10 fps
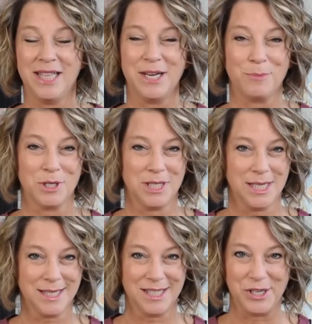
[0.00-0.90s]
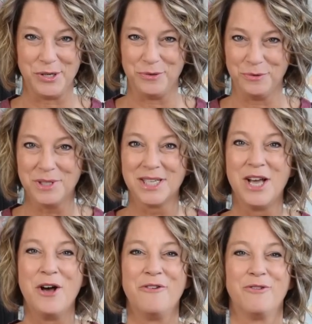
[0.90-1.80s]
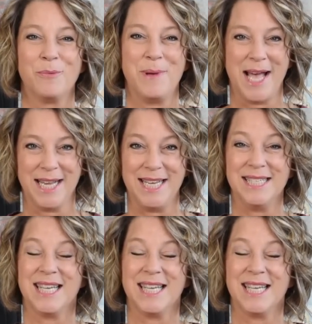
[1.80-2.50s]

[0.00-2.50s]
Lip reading: the number six use for baggies,